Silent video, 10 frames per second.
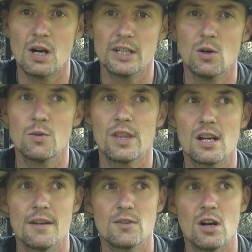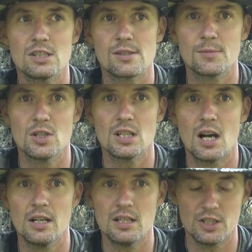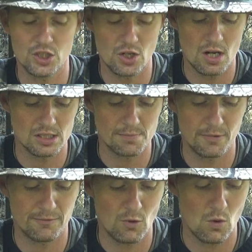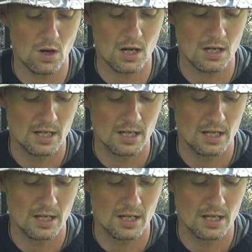I know that I've got some good hunting shots before